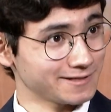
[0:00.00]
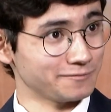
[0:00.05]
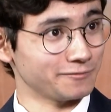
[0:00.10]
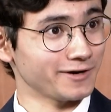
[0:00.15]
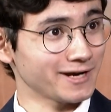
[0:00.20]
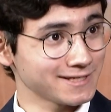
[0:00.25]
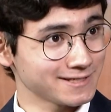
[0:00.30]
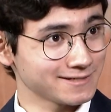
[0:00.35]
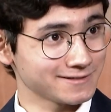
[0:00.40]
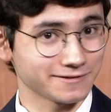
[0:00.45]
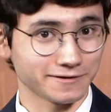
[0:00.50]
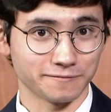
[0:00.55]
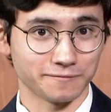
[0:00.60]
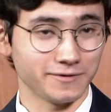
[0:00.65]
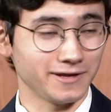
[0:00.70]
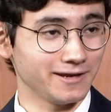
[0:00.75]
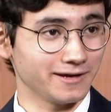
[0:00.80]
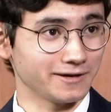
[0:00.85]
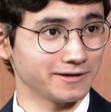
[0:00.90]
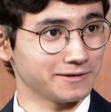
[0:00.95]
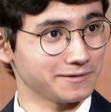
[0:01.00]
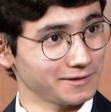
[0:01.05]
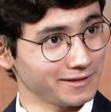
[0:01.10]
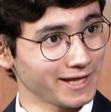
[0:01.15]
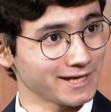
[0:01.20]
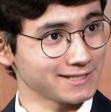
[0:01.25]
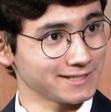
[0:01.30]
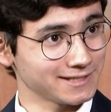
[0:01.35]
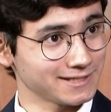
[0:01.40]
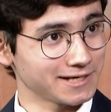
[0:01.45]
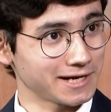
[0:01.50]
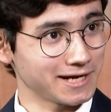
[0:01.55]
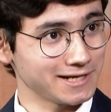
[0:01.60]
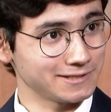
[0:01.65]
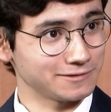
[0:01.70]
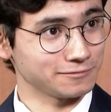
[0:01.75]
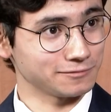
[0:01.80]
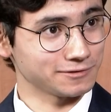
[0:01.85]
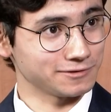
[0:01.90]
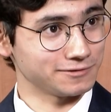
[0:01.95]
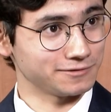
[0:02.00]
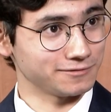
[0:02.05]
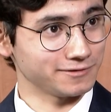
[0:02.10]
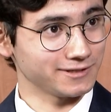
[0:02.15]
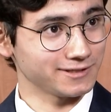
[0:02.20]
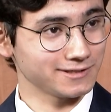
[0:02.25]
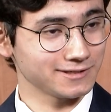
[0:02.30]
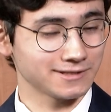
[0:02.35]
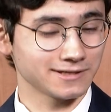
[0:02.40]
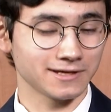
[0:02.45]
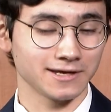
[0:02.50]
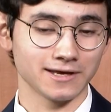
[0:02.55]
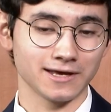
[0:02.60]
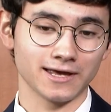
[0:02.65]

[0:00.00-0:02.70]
and pressures of being a Lexington High School student.